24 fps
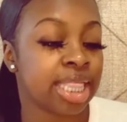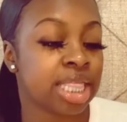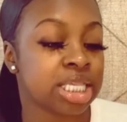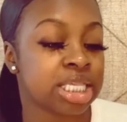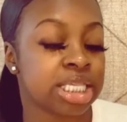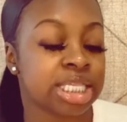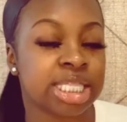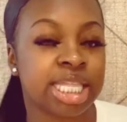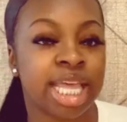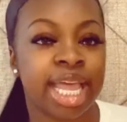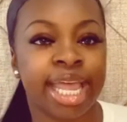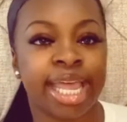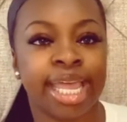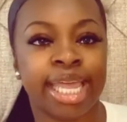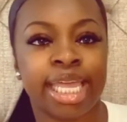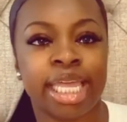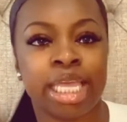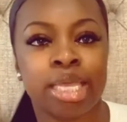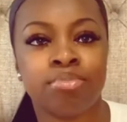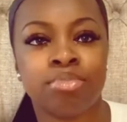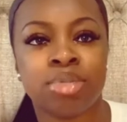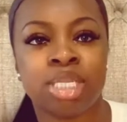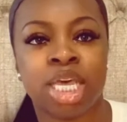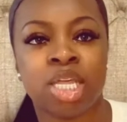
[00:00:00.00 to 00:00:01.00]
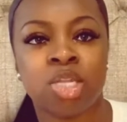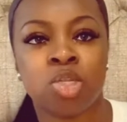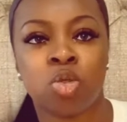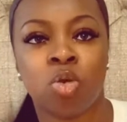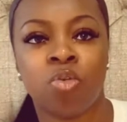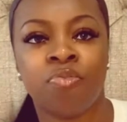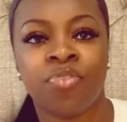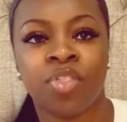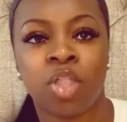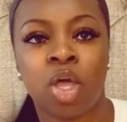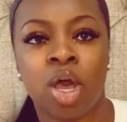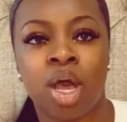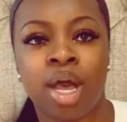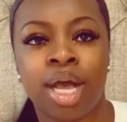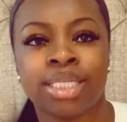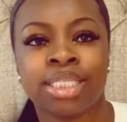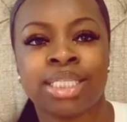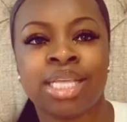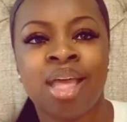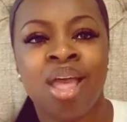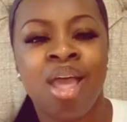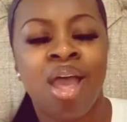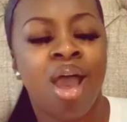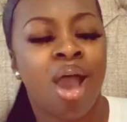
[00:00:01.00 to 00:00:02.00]
This is the AIM dental floss.
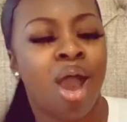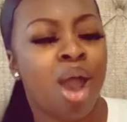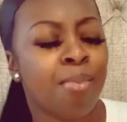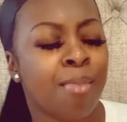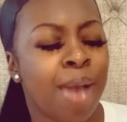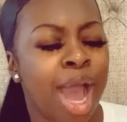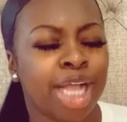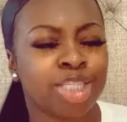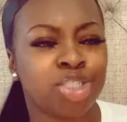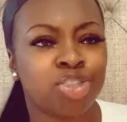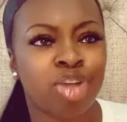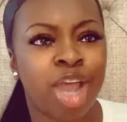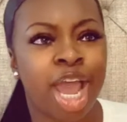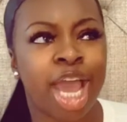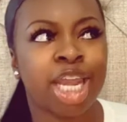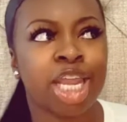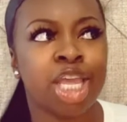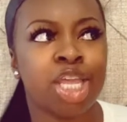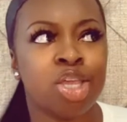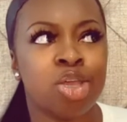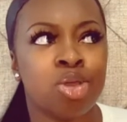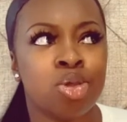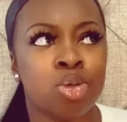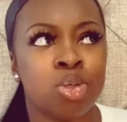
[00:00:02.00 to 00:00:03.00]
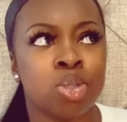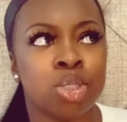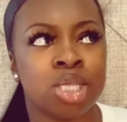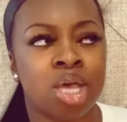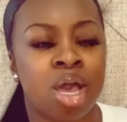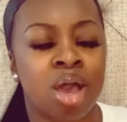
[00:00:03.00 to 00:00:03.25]
I try to use